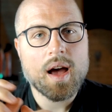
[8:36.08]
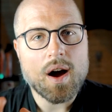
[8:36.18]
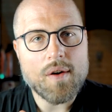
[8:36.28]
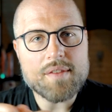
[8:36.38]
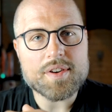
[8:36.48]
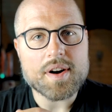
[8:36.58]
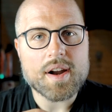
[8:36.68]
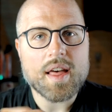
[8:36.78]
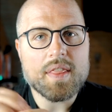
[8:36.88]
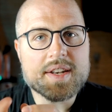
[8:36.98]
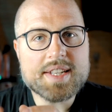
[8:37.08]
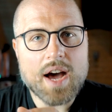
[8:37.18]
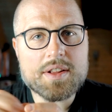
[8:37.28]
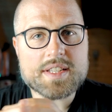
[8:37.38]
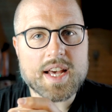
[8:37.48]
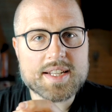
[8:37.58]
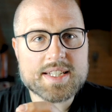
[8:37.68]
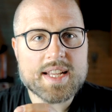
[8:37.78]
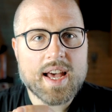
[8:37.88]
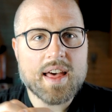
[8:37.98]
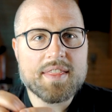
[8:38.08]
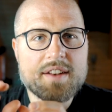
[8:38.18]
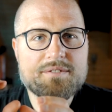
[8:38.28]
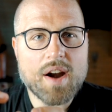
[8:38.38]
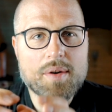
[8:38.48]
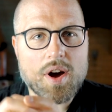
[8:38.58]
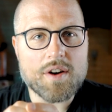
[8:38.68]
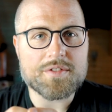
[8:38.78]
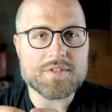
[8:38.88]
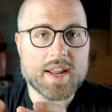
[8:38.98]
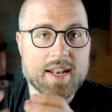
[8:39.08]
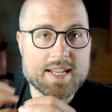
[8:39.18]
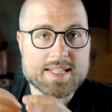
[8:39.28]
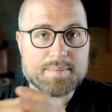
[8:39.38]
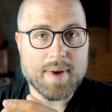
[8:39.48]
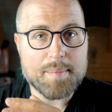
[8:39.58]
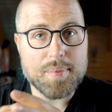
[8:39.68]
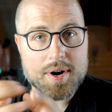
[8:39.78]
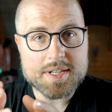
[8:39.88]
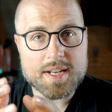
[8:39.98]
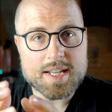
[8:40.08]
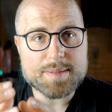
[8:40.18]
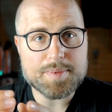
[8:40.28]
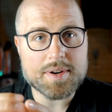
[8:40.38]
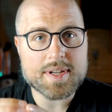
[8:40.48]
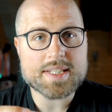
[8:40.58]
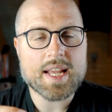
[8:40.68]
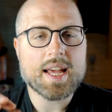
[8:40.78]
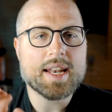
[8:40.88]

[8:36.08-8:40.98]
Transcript: However, the downside is that very often, at least in my personal experience,